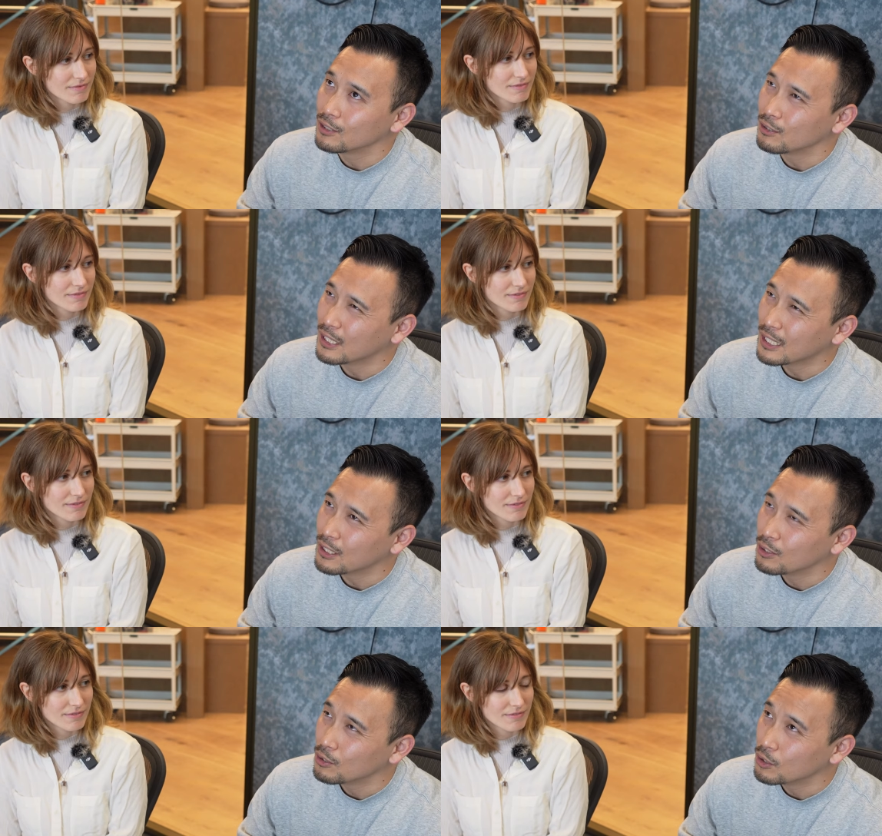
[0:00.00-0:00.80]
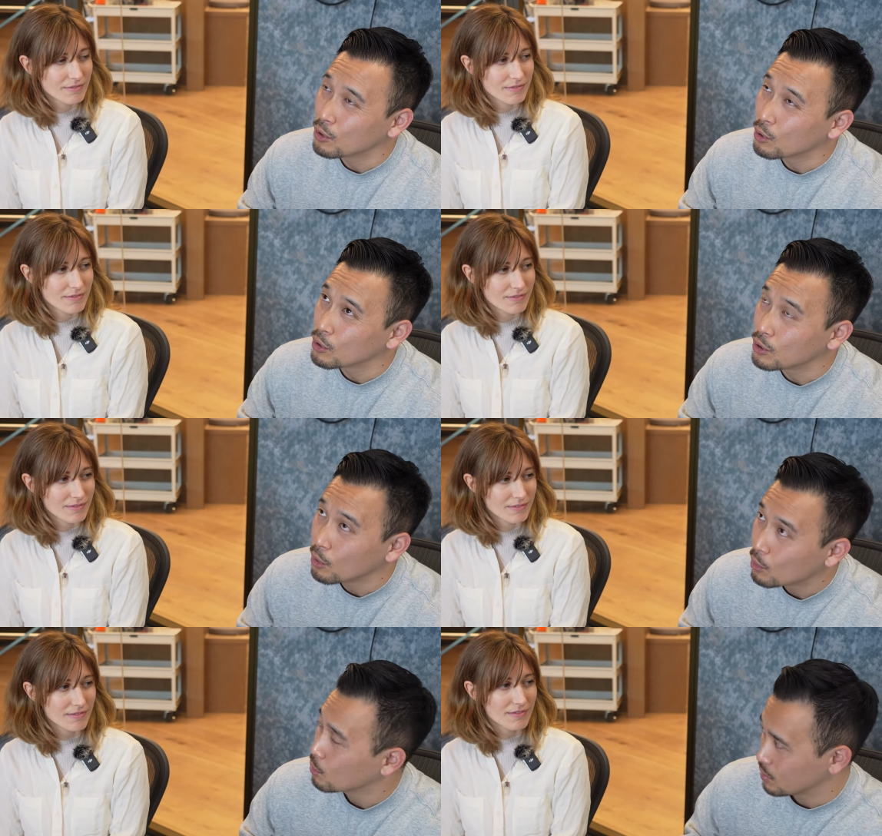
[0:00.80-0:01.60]
Speaker 1: Do you think you, your,
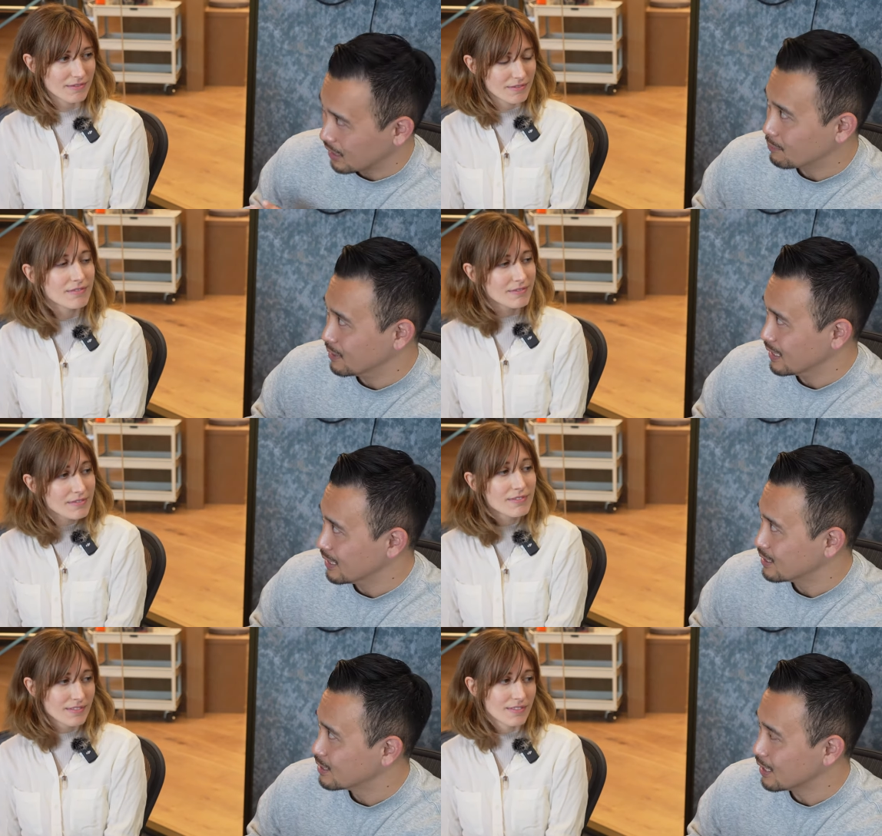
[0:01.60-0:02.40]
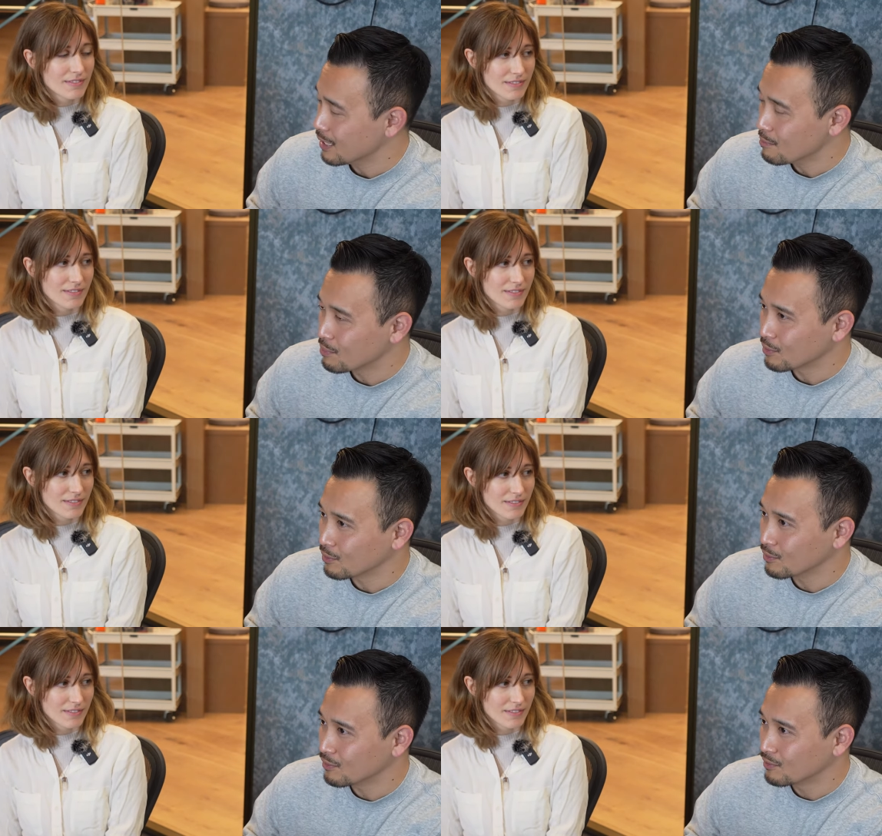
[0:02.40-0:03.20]
your Japanese
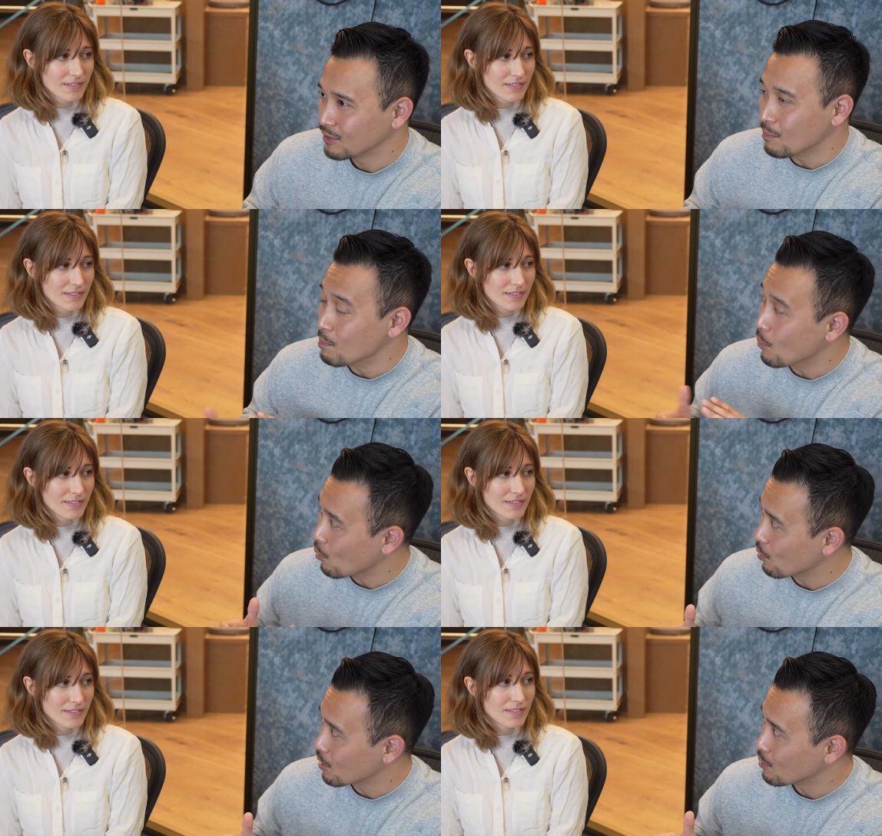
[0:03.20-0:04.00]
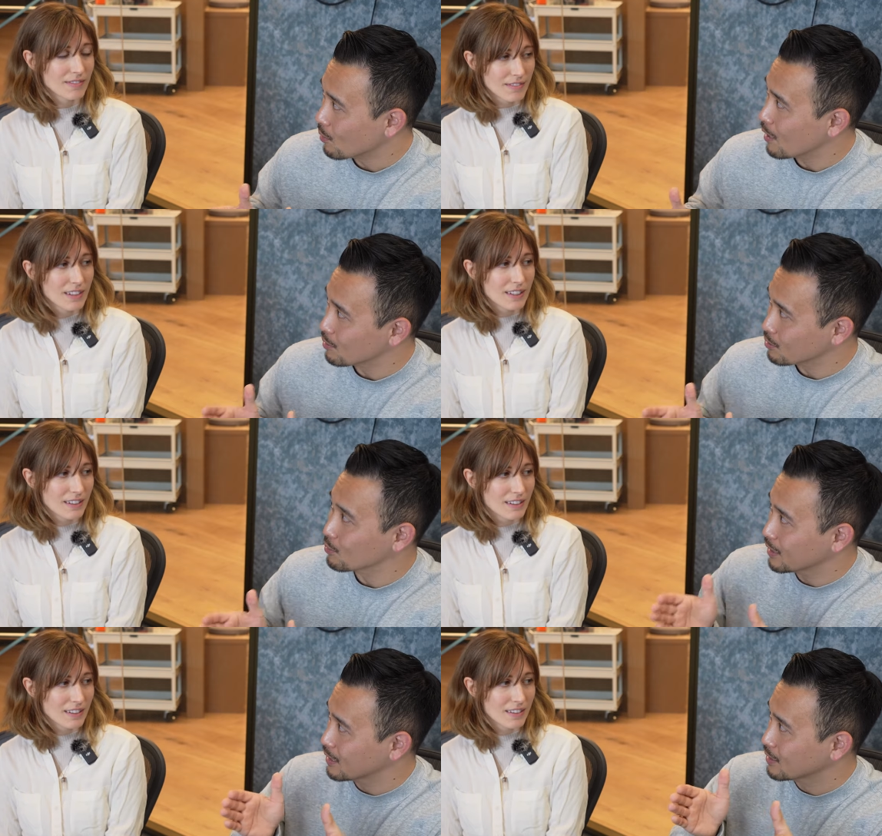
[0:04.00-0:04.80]
improved more while you
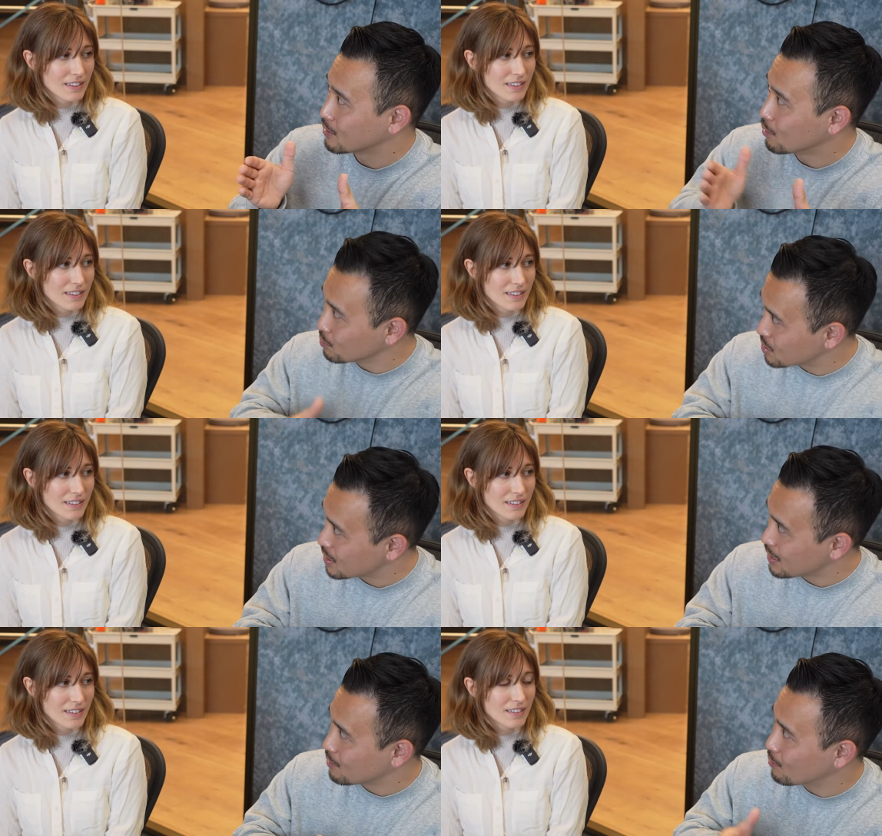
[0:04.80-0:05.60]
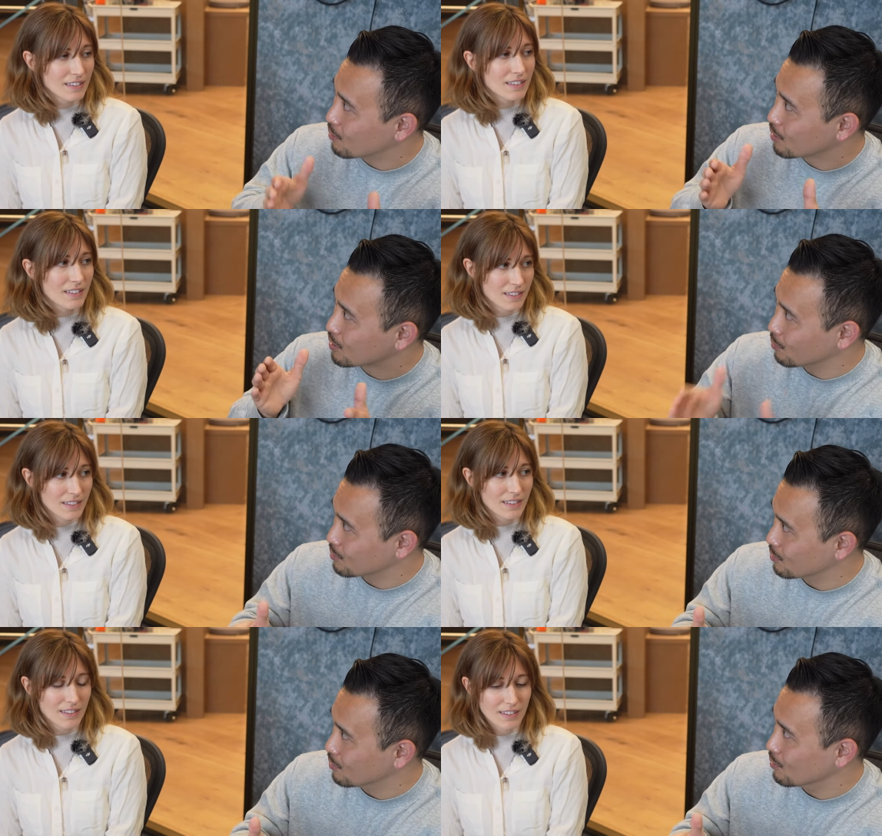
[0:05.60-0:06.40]
were in Kochi or
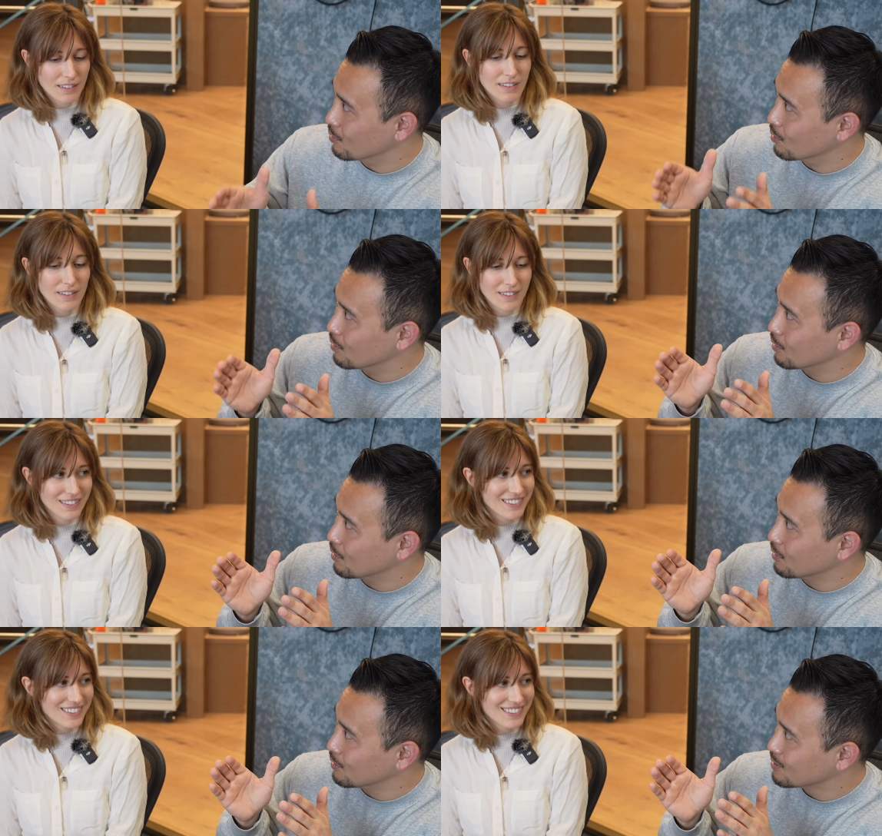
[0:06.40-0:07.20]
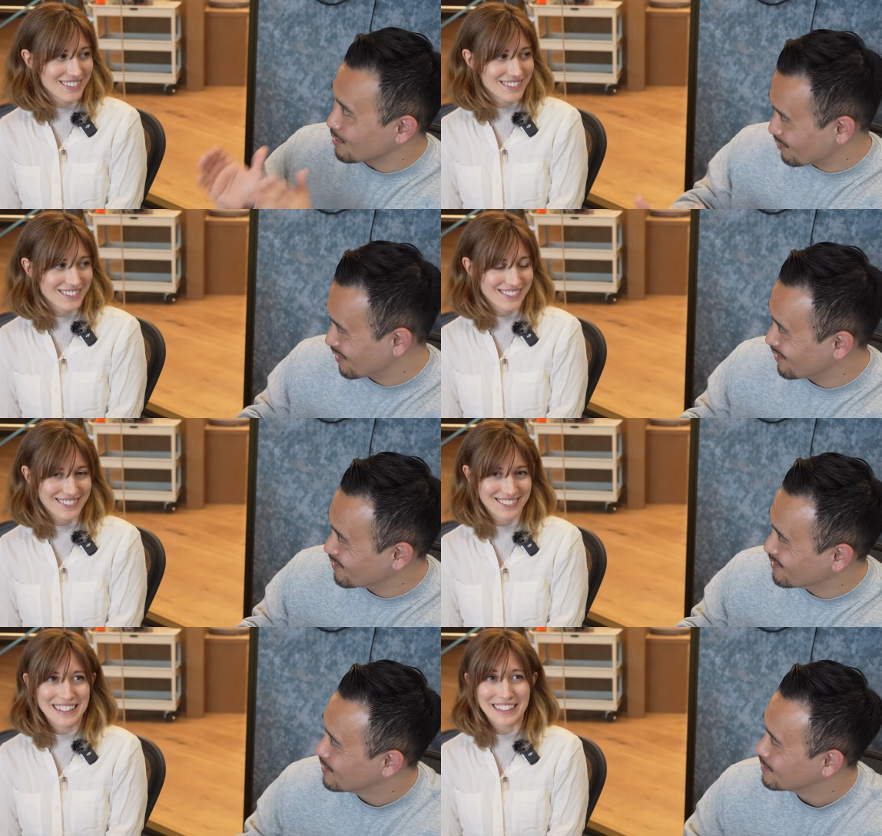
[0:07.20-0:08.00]
Kyoto or Tokyo?
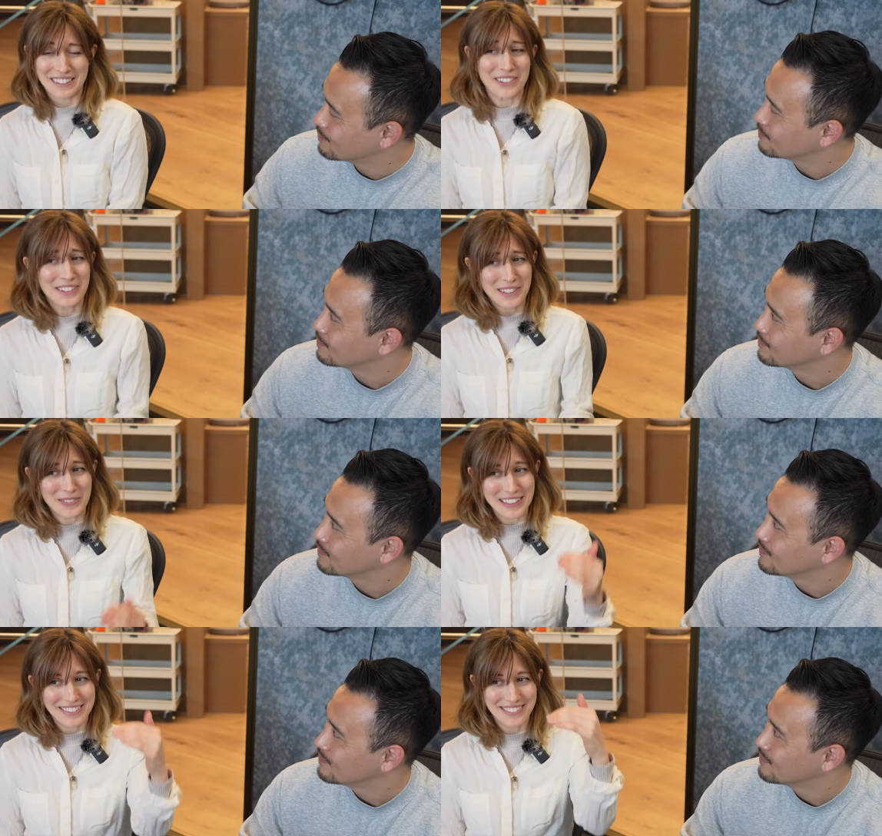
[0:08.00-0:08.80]
Speaker 2: Yeah, Tokyo, my